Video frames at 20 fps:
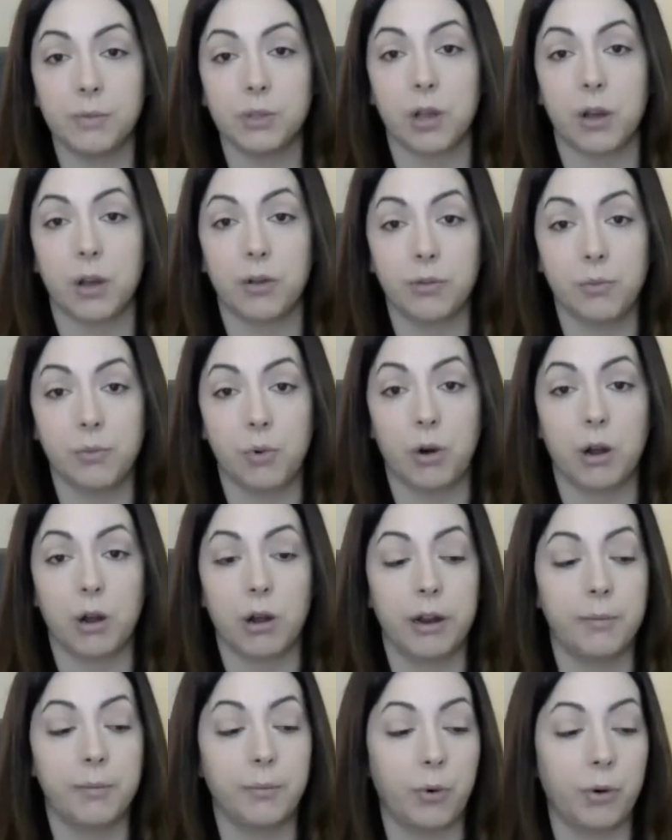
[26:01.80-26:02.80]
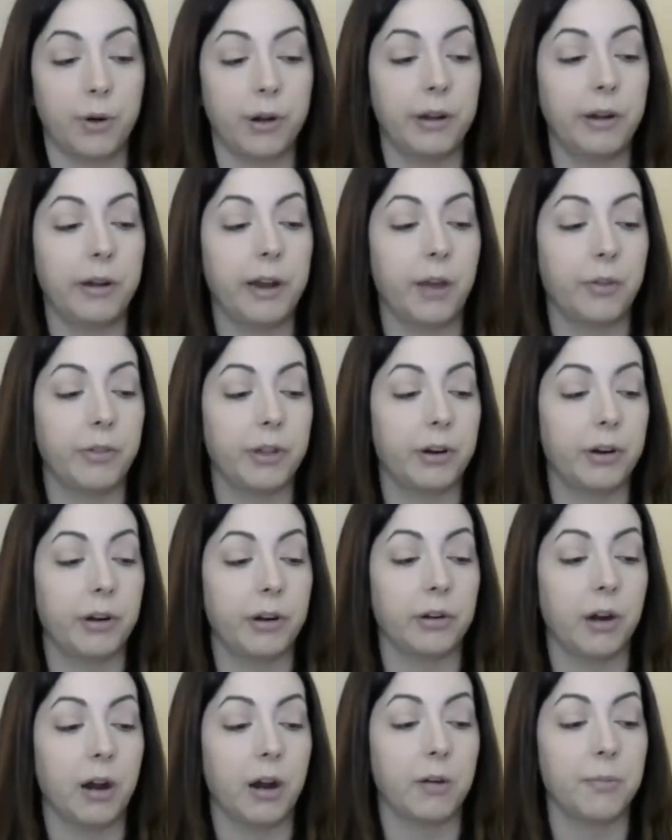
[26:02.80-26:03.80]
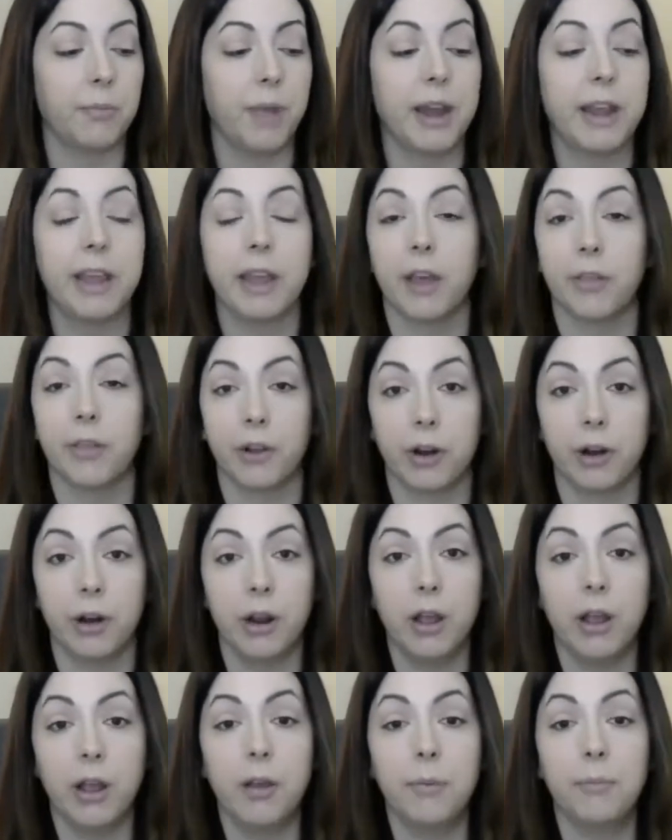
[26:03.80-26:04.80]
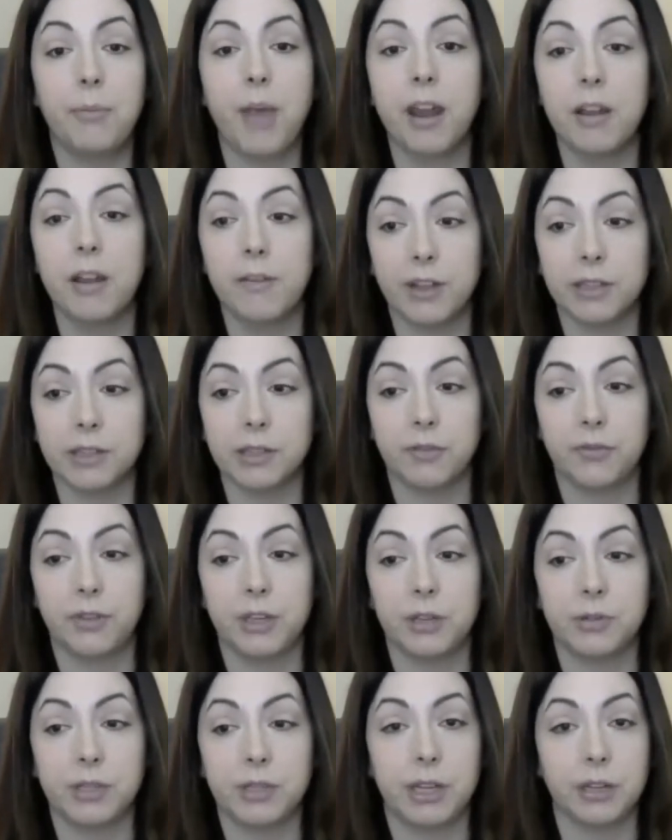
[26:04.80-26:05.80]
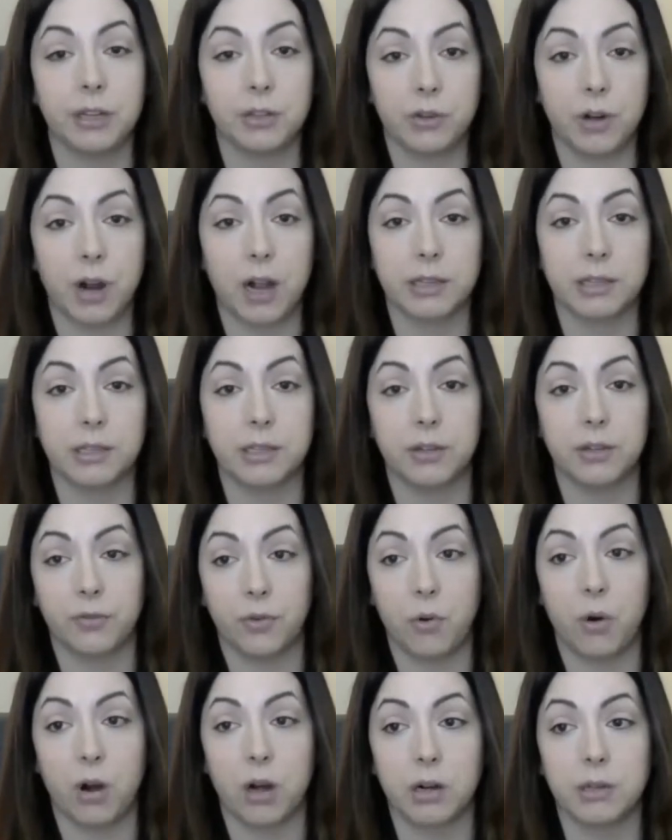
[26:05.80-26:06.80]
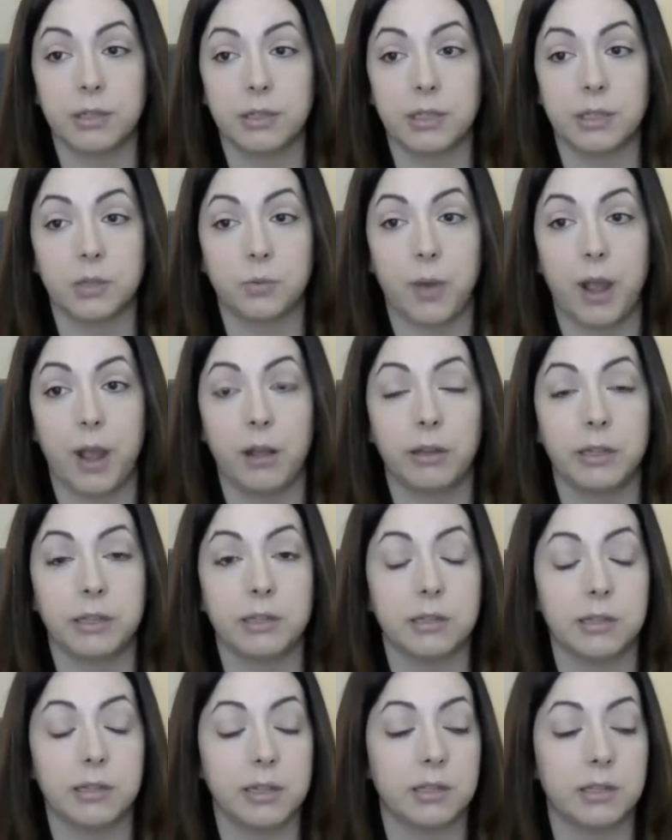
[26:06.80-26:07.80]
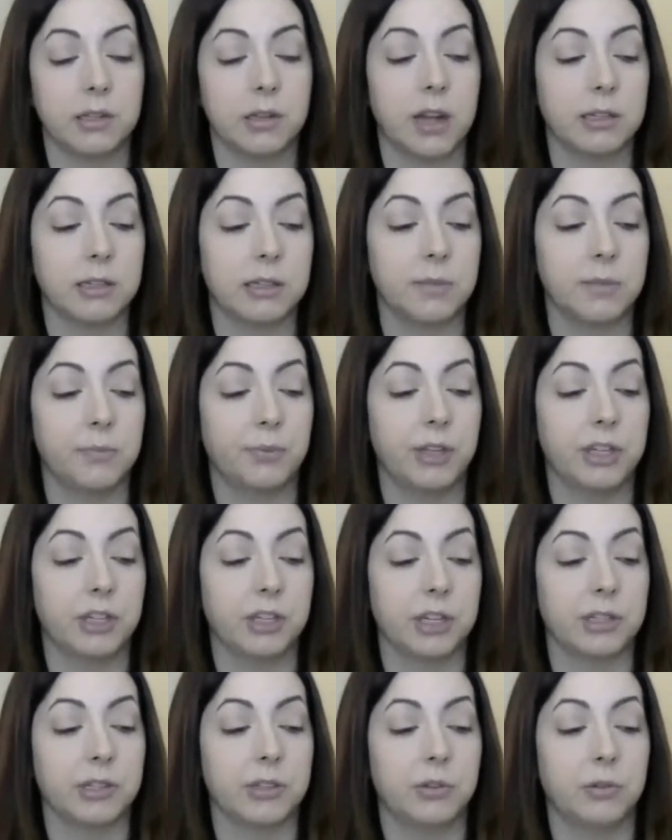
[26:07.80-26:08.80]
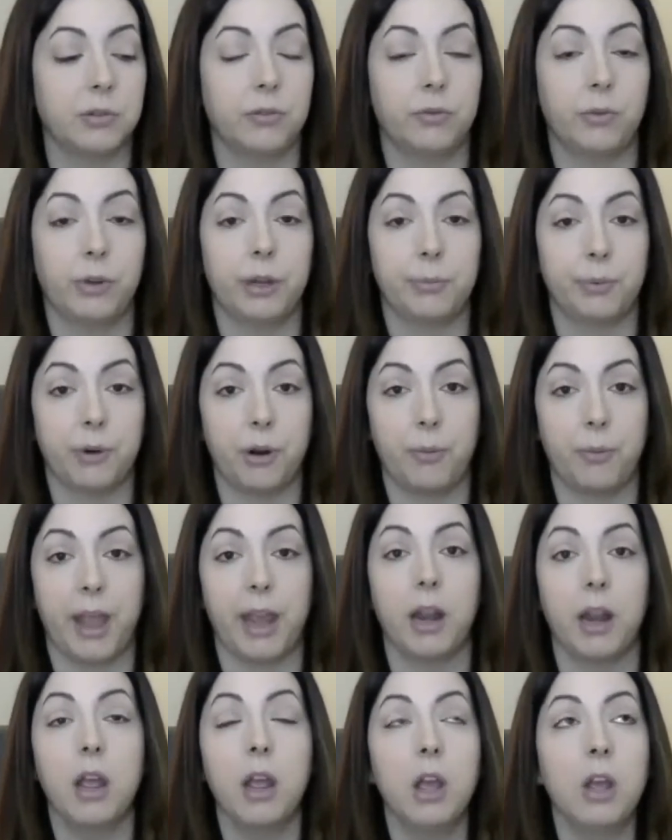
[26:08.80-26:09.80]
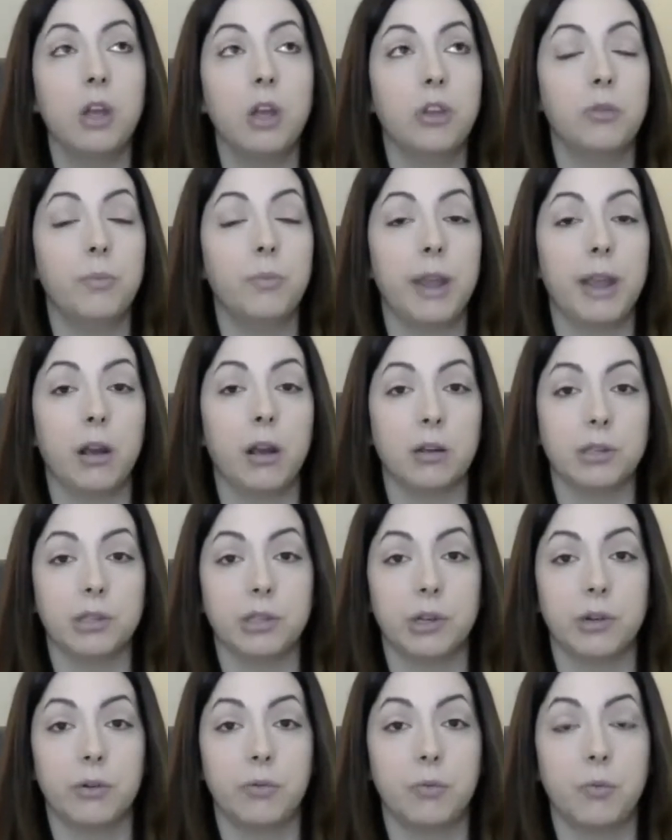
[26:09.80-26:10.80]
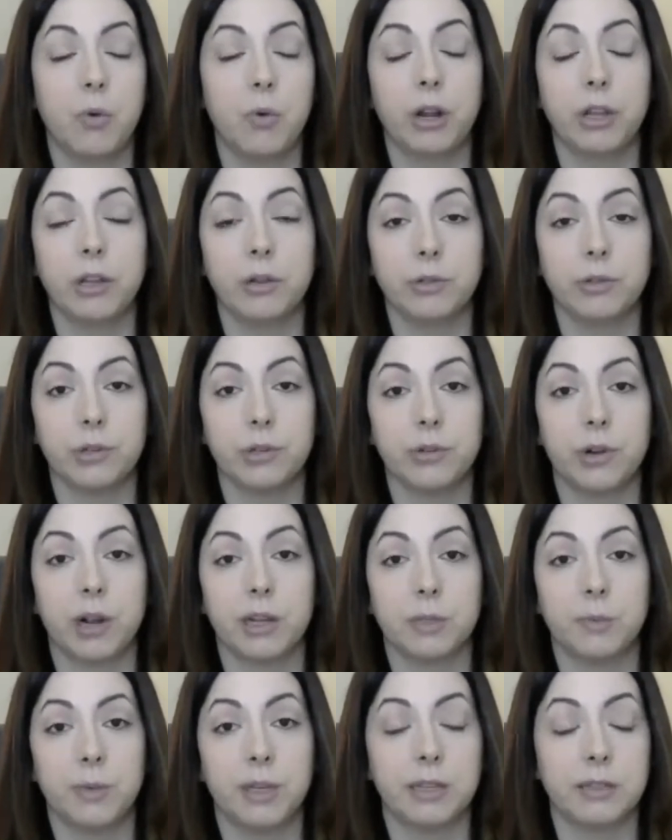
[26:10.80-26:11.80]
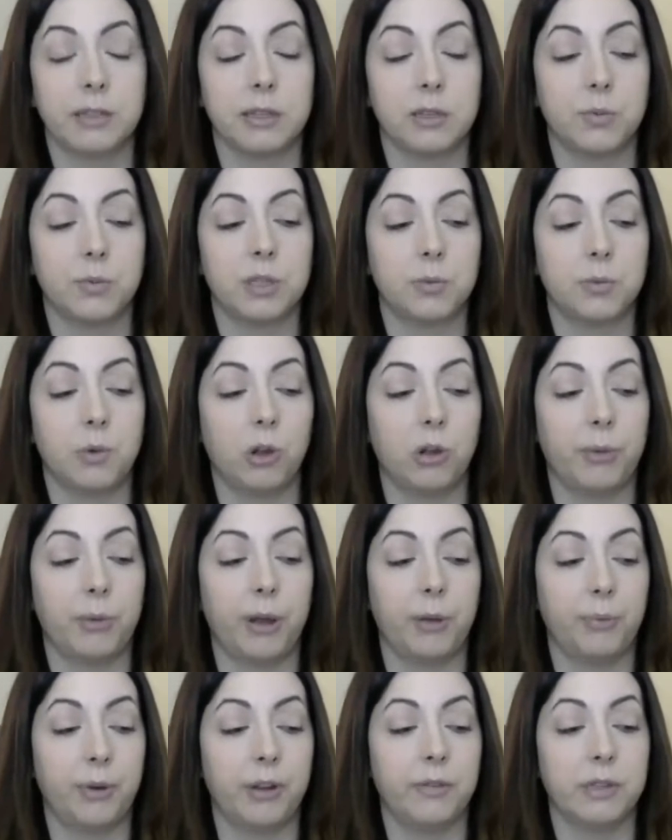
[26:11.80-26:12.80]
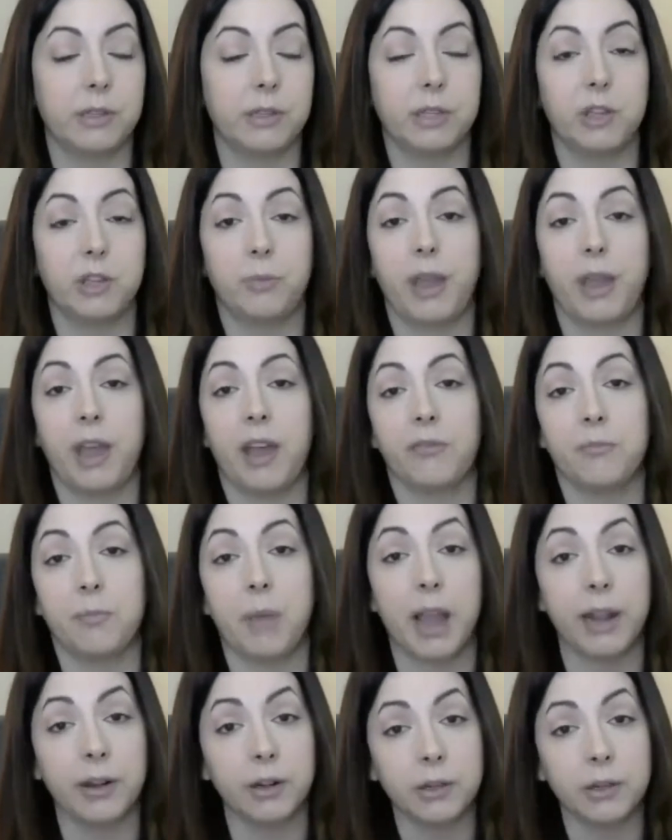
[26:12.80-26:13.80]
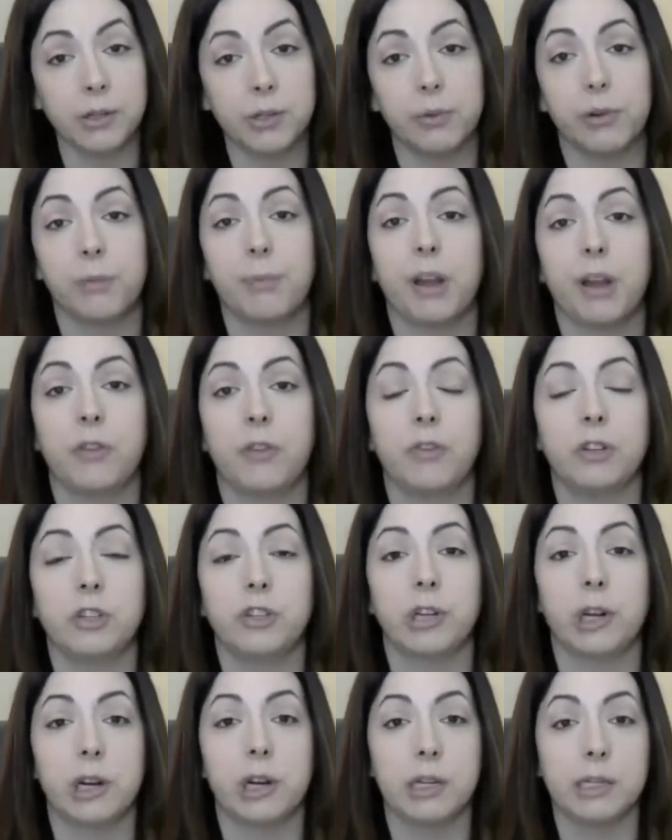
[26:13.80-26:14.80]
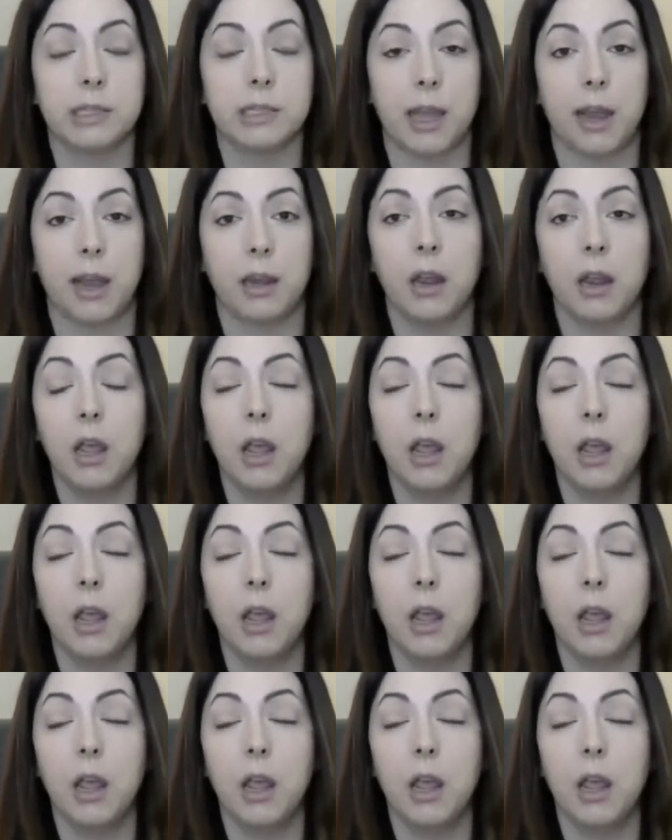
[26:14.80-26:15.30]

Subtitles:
all the more important. Now, there are many other benefits of using a trust, of course, as well. It's not simply just to avoid probate. You may also want to use a trust because, as we spoke about previously, you may have minors who are beneficiaries and